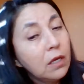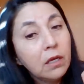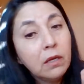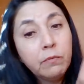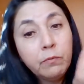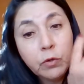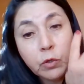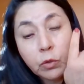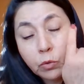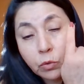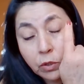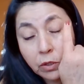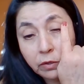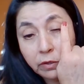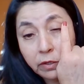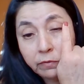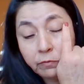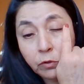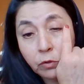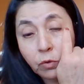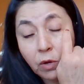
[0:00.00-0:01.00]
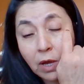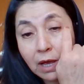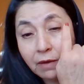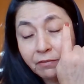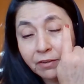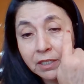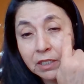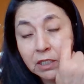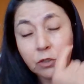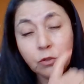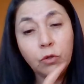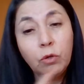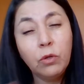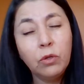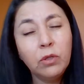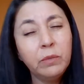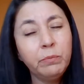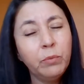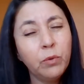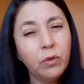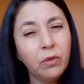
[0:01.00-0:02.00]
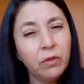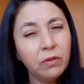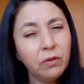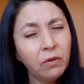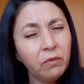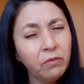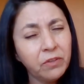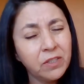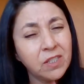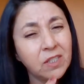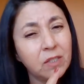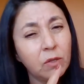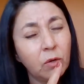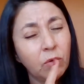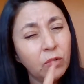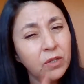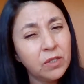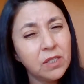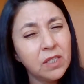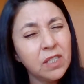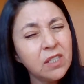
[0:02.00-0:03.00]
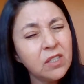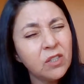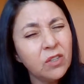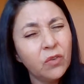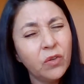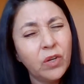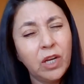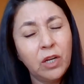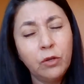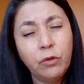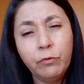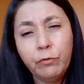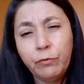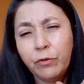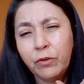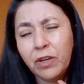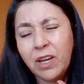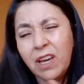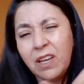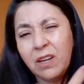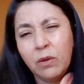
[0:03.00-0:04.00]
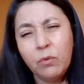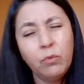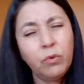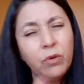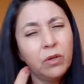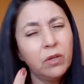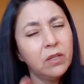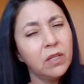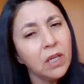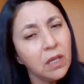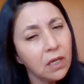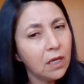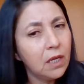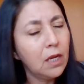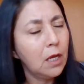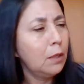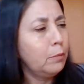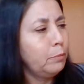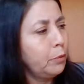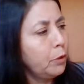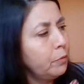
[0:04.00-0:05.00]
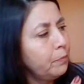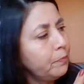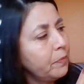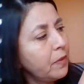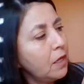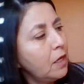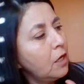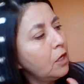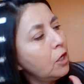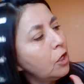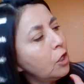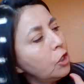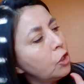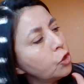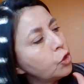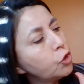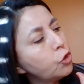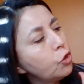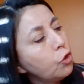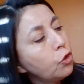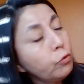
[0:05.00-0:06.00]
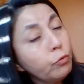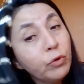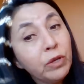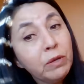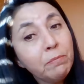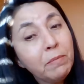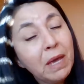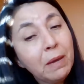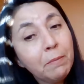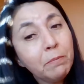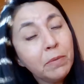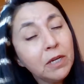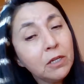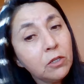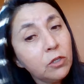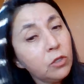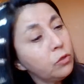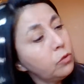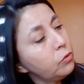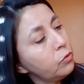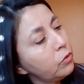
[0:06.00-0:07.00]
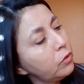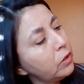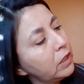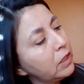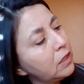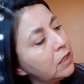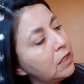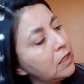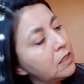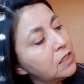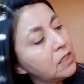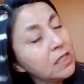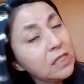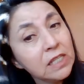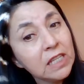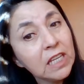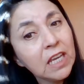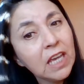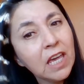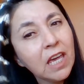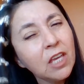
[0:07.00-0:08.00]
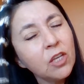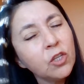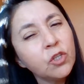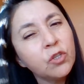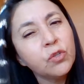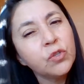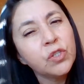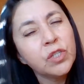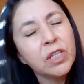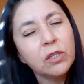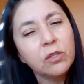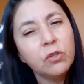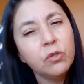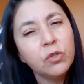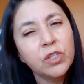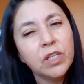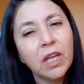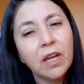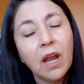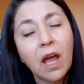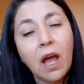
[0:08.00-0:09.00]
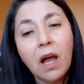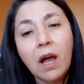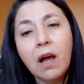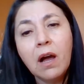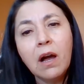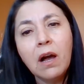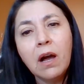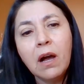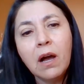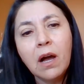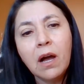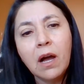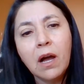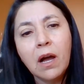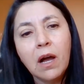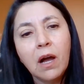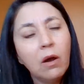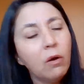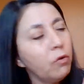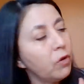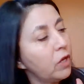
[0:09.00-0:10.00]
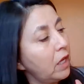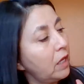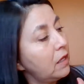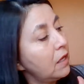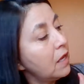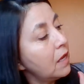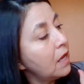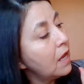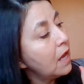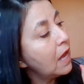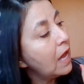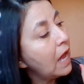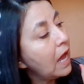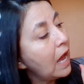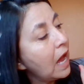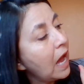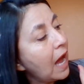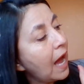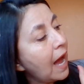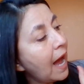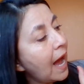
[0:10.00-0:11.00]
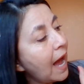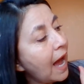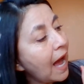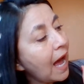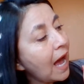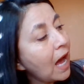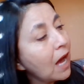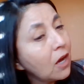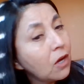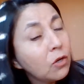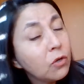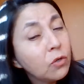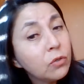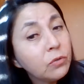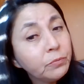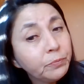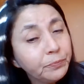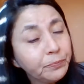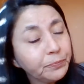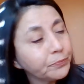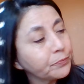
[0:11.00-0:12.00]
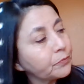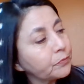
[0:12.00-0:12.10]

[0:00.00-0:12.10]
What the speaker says: If you have an adult, a brother or a sister, and you forgot a word, they can help you. So remember this is the age you say, okay, how